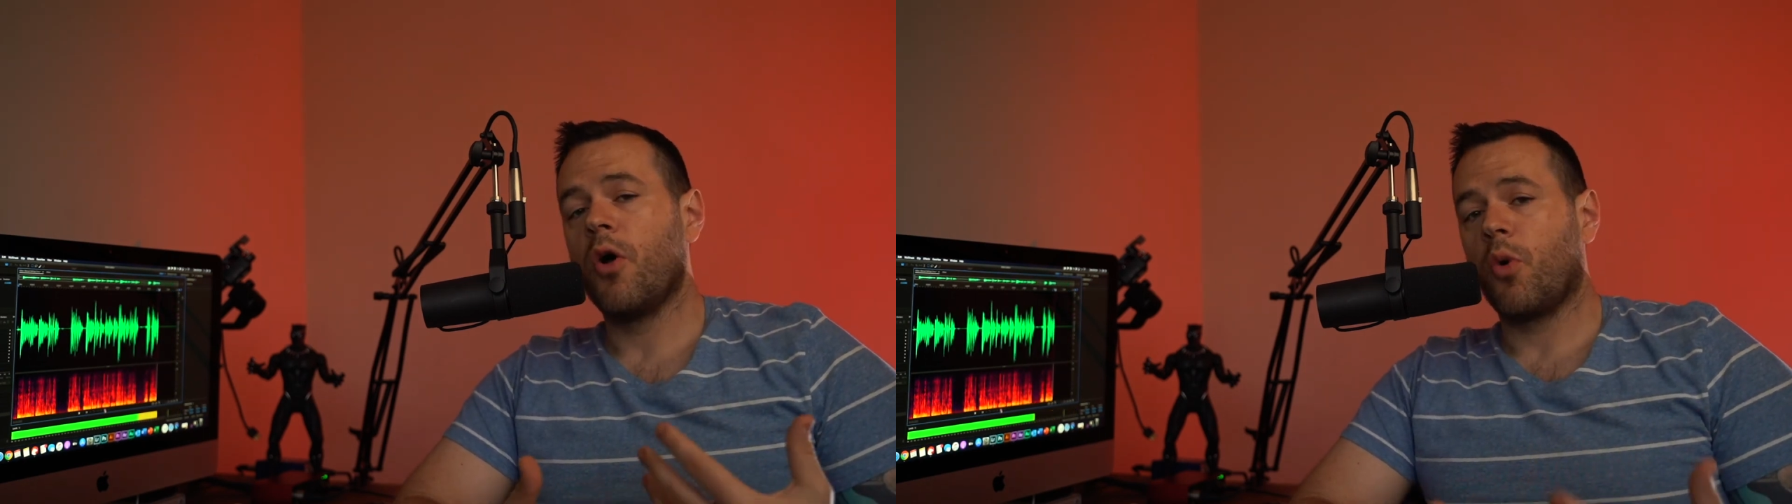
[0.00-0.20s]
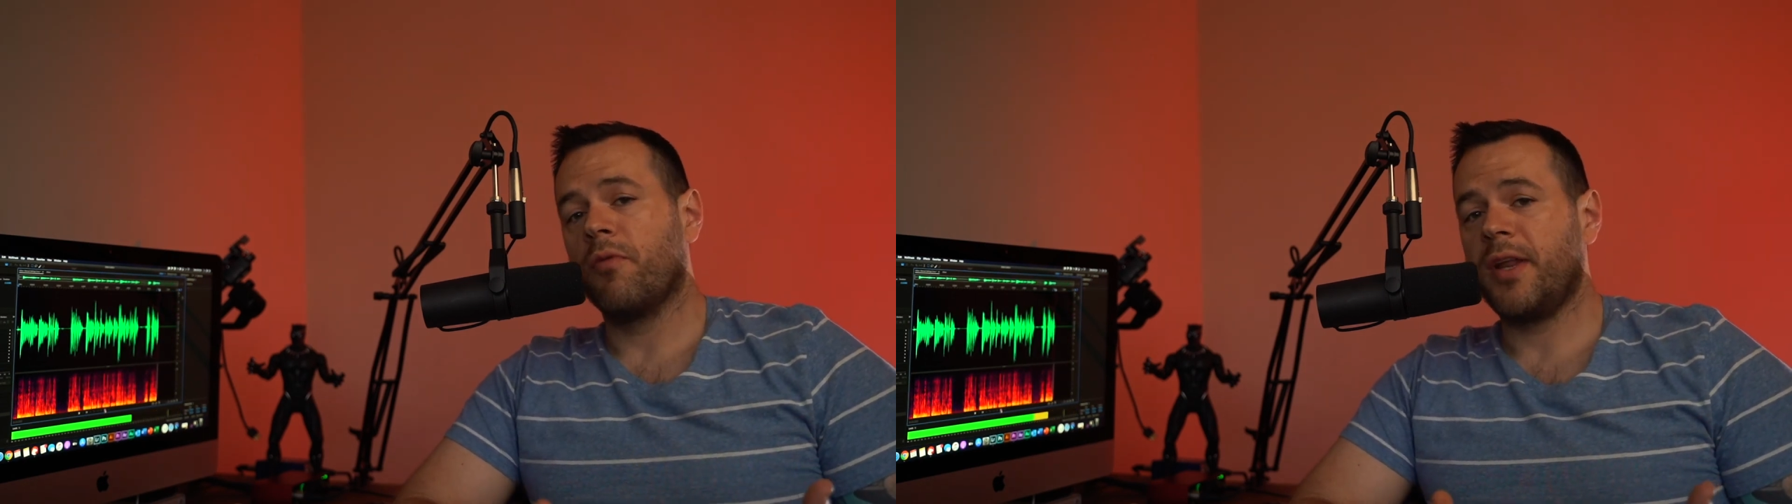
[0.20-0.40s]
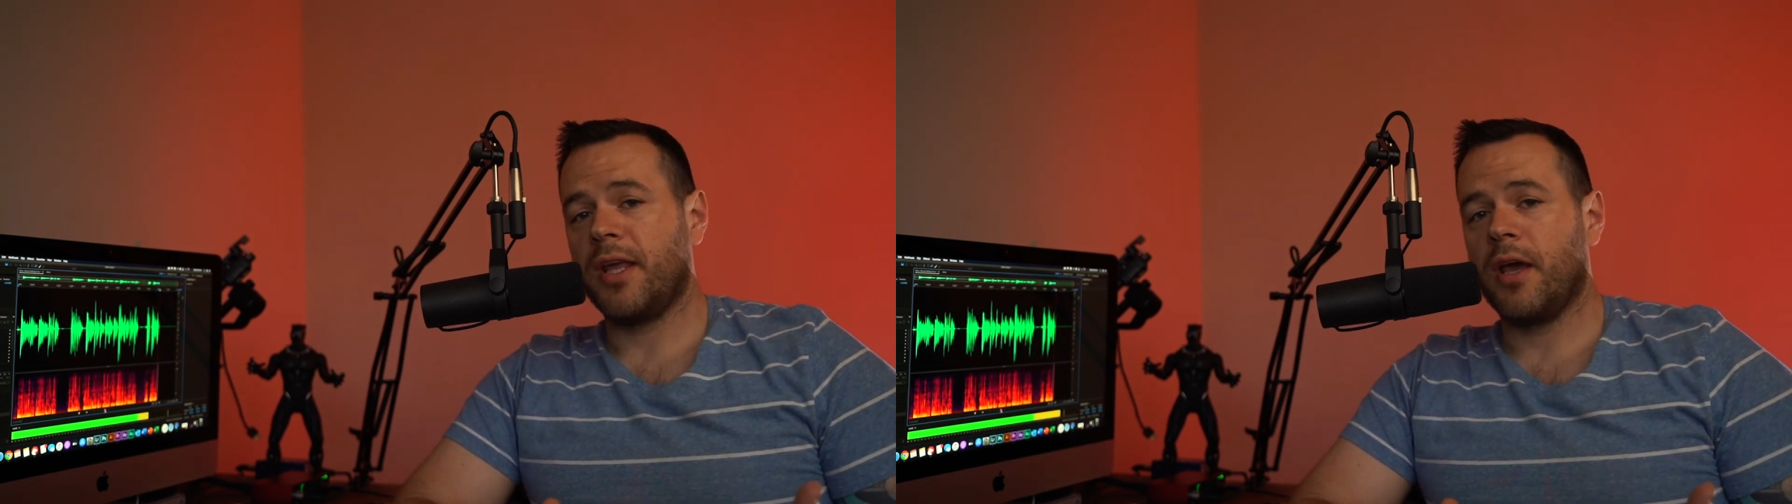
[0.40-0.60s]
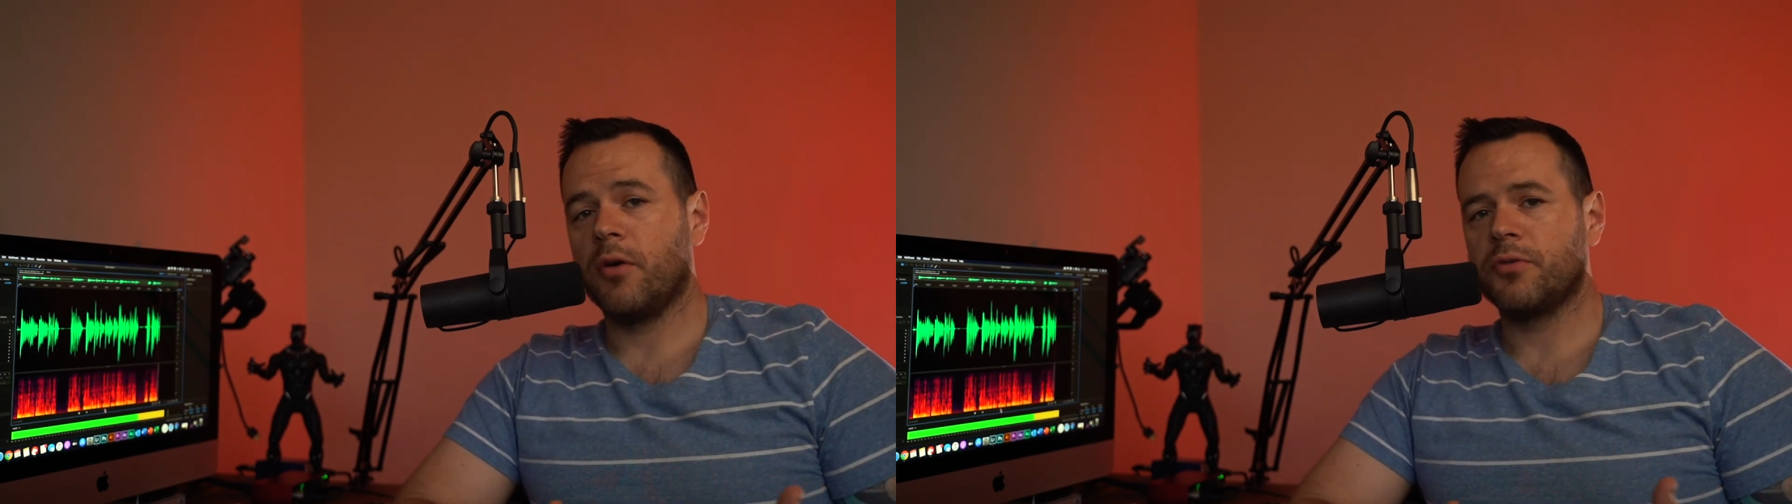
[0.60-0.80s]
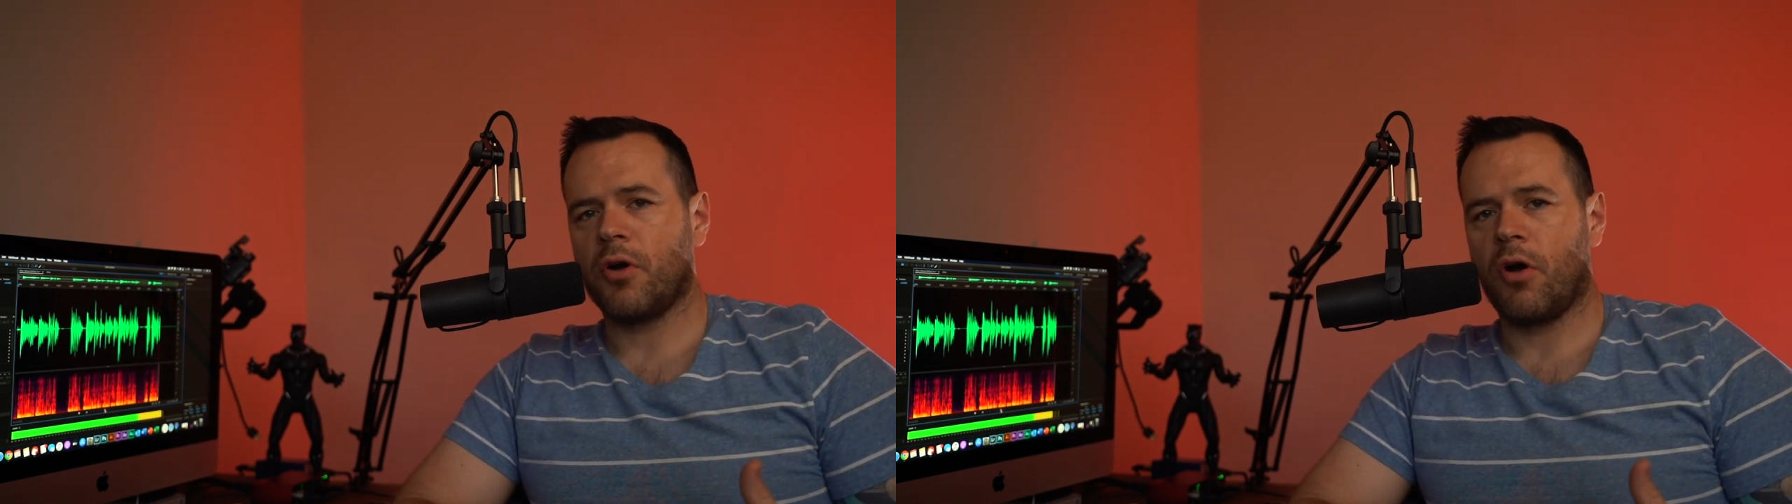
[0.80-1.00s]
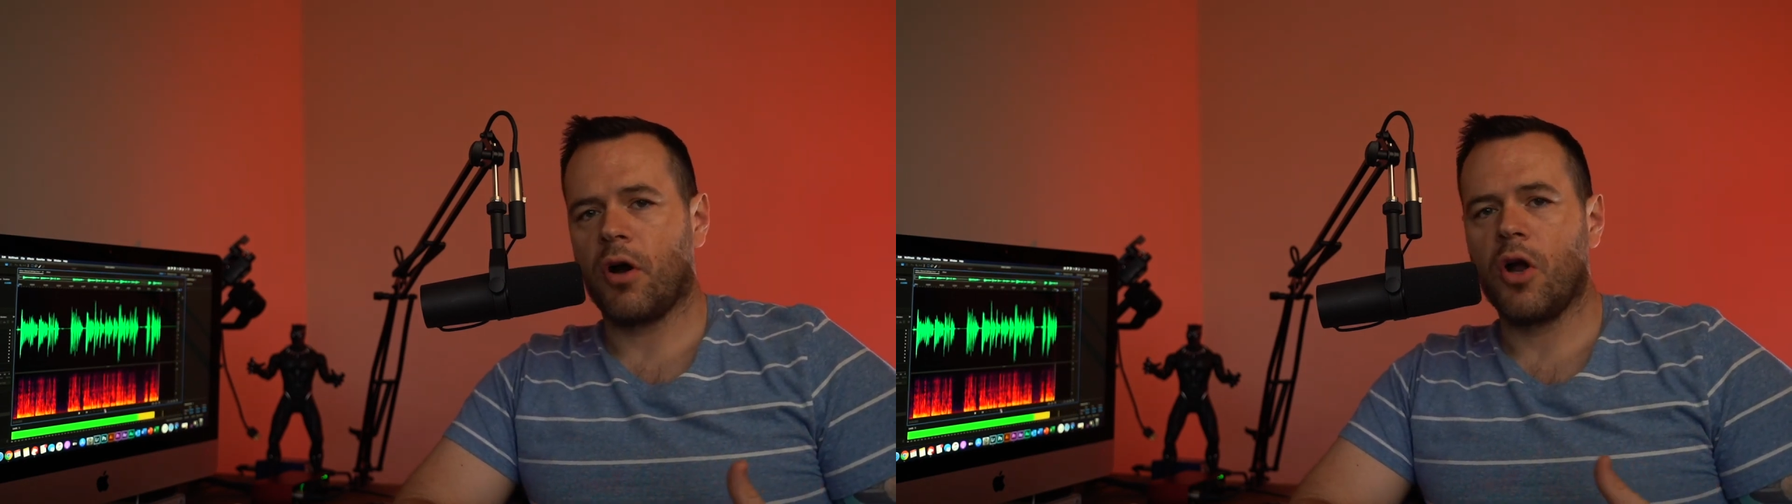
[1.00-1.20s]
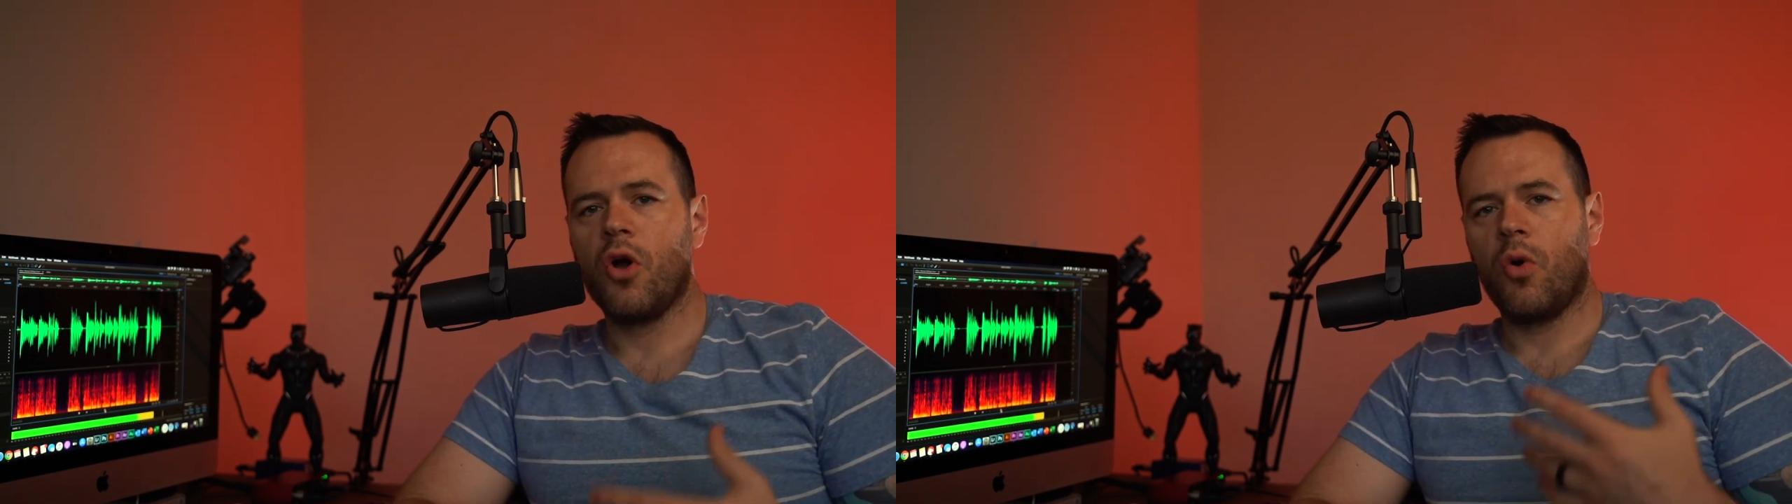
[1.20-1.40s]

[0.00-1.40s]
or videos are,